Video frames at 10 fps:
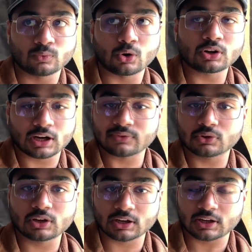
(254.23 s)
you won't
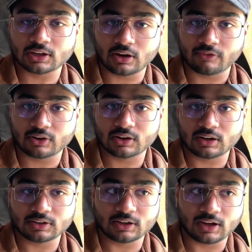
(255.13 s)
have to get a graphic
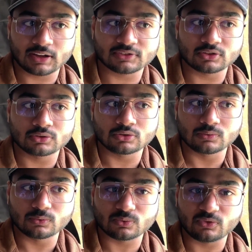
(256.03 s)
card that has
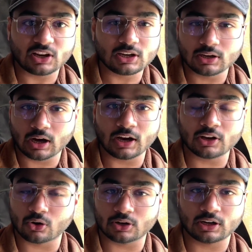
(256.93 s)
very
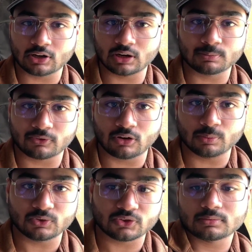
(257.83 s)
high raw rendering
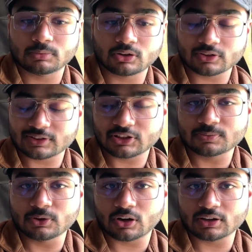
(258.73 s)
performance, because
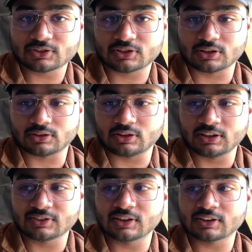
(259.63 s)
let's be honest here,
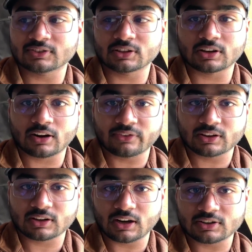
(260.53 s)
these days the
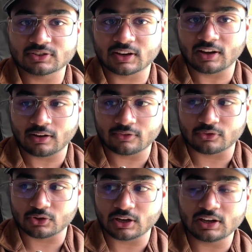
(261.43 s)
graphic cards that
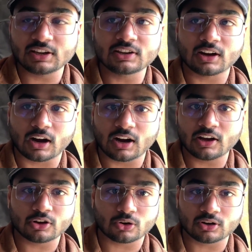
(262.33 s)
have really
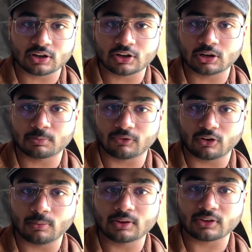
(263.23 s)
high raw rendering
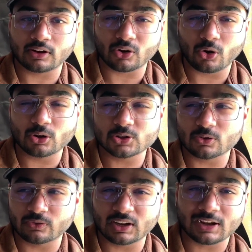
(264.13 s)
performance are
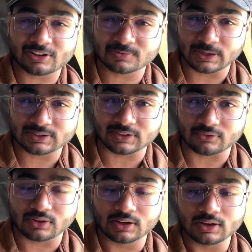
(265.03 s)
also very
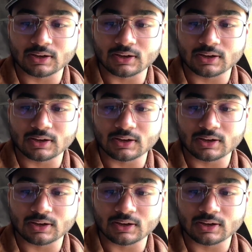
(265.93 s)
expensive.